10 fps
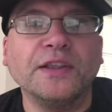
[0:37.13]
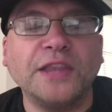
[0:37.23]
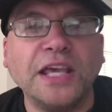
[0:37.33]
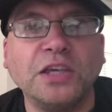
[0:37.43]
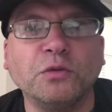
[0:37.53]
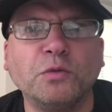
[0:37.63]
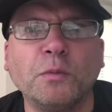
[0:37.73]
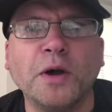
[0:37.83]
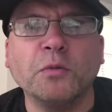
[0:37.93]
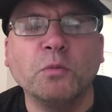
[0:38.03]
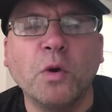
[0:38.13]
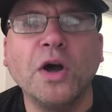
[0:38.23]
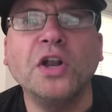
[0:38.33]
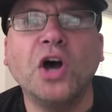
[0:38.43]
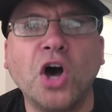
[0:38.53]
Thank you for my
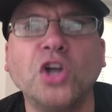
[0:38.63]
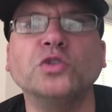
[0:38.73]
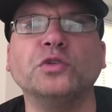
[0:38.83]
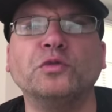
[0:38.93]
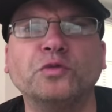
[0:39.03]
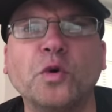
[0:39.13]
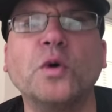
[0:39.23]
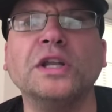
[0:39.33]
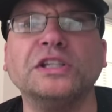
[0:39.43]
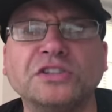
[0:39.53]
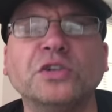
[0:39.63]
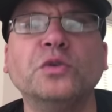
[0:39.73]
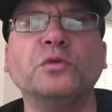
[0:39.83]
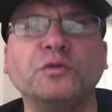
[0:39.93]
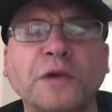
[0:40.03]
one hundred
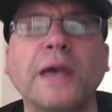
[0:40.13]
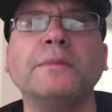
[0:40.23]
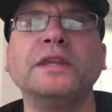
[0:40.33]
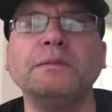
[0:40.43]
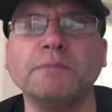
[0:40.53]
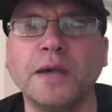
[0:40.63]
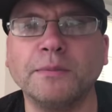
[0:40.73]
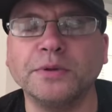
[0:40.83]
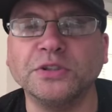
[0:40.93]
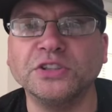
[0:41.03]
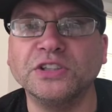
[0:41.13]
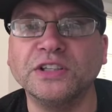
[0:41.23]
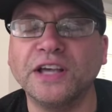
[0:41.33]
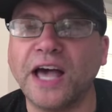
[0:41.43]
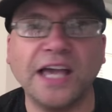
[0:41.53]
forty-two family members.
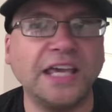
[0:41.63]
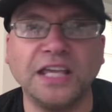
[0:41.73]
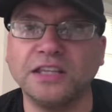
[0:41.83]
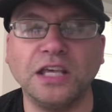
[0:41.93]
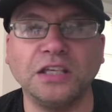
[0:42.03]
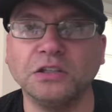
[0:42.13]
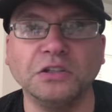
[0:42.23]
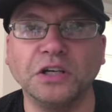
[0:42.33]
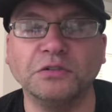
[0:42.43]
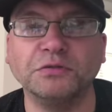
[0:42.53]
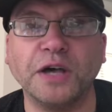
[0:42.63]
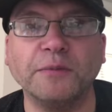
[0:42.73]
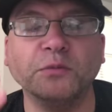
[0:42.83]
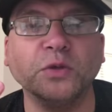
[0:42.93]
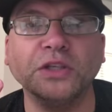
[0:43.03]
I can't thank you enough.
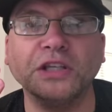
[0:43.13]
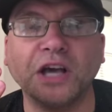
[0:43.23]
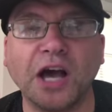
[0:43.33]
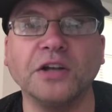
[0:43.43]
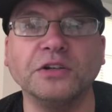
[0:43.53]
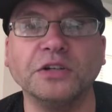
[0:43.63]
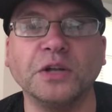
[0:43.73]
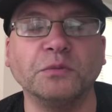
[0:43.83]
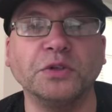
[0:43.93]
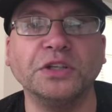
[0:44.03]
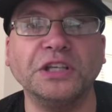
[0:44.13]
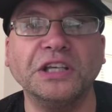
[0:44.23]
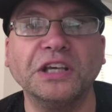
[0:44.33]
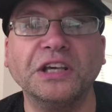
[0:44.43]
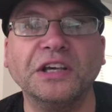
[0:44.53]
I'm really honored. I'm
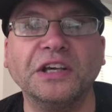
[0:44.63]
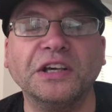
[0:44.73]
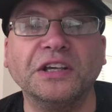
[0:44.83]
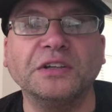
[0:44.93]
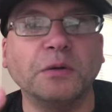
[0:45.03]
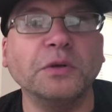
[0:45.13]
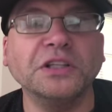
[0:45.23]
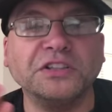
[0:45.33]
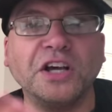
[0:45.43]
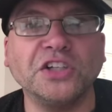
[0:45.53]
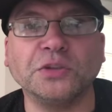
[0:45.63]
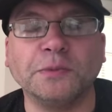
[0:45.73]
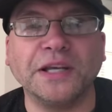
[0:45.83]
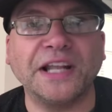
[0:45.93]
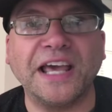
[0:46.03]
really, I'm really
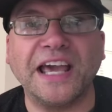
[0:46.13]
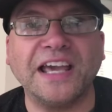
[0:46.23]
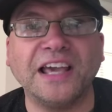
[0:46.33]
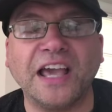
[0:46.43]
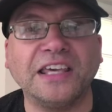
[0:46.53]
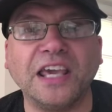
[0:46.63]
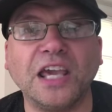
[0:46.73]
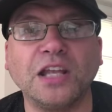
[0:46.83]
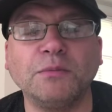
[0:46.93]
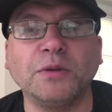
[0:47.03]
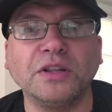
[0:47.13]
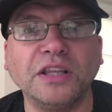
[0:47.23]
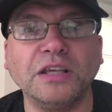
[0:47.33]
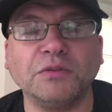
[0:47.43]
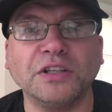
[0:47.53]
touched, man. I, I, I can't
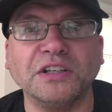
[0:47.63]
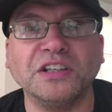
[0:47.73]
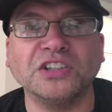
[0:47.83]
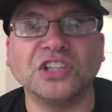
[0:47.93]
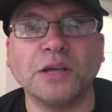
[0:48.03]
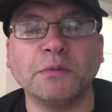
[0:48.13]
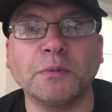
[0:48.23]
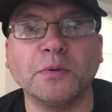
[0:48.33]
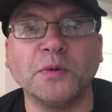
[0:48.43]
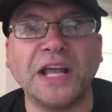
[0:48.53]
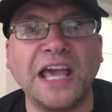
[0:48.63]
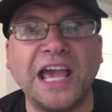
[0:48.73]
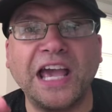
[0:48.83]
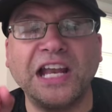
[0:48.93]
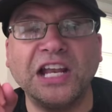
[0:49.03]
believe it, because I remember when I
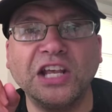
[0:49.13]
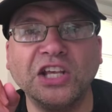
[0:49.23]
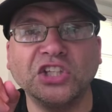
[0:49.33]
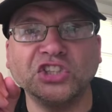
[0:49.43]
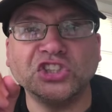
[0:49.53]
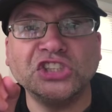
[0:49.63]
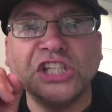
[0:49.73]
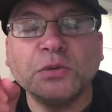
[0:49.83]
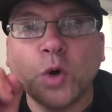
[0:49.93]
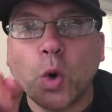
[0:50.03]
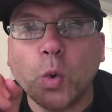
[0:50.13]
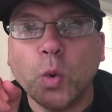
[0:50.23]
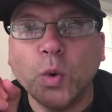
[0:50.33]
had zero.